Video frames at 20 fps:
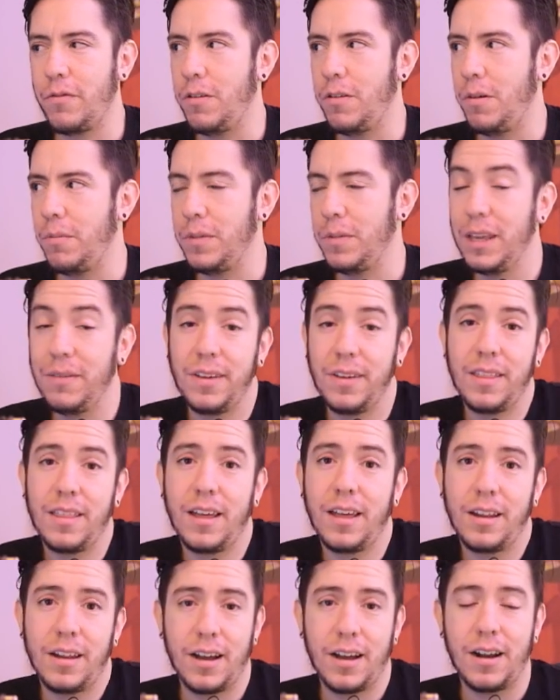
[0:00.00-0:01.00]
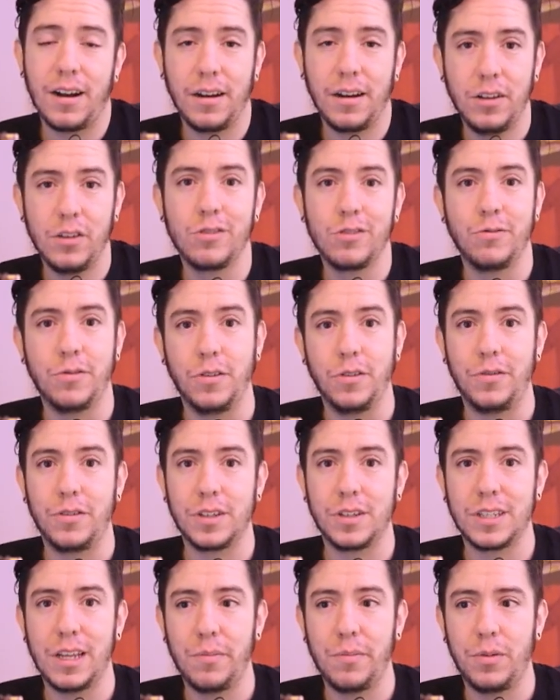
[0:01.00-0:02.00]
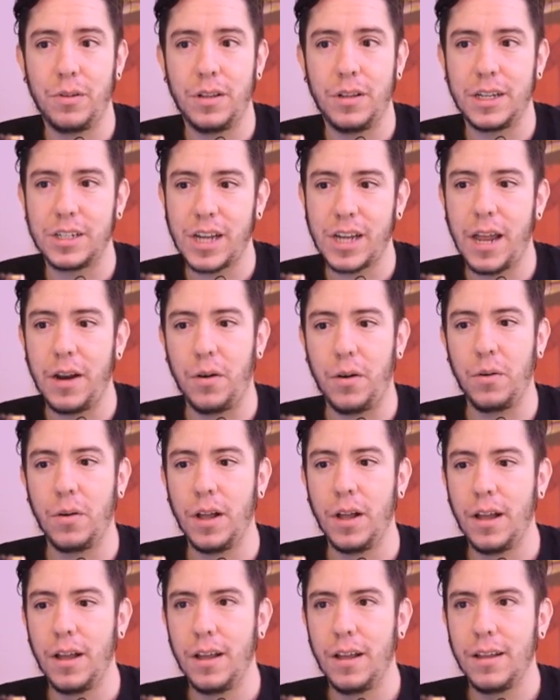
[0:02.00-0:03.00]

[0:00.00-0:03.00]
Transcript: Eevee that are useful. For example, a shadow.